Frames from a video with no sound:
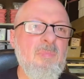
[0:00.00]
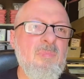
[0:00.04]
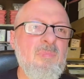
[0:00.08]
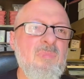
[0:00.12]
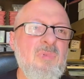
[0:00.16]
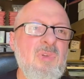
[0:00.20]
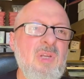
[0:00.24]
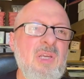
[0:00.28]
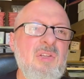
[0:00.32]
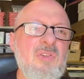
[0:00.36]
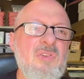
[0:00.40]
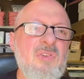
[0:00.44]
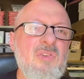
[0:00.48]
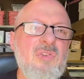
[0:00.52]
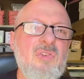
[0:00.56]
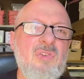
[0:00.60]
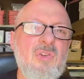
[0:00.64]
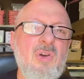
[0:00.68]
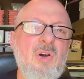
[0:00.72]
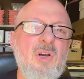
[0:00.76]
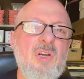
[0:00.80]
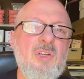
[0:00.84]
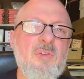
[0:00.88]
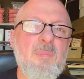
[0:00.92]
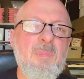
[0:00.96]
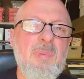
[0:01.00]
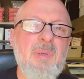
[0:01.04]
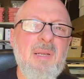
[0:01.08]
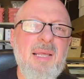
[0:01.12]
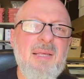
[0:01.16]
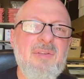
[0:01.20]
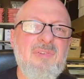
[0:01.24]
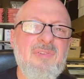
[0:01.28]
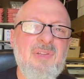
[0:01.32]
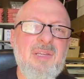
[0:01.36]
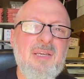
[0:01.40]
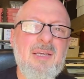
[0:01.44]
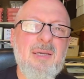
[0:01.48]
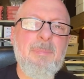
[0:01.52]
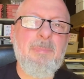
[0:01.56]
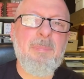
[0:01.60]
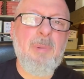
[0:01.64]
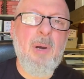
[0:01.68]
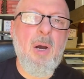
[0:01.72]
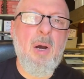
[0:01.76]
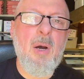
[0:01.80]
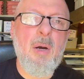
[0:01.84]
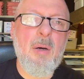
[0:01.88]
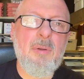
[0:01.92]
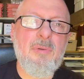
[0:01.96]
decent sized plastic
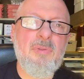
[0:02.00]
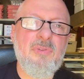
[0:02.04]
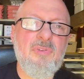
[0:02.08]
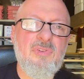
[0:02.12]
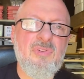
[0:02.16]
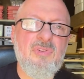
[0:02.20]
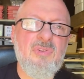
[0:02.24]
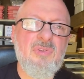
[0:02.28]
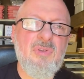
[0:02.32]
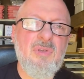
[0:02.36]
baths.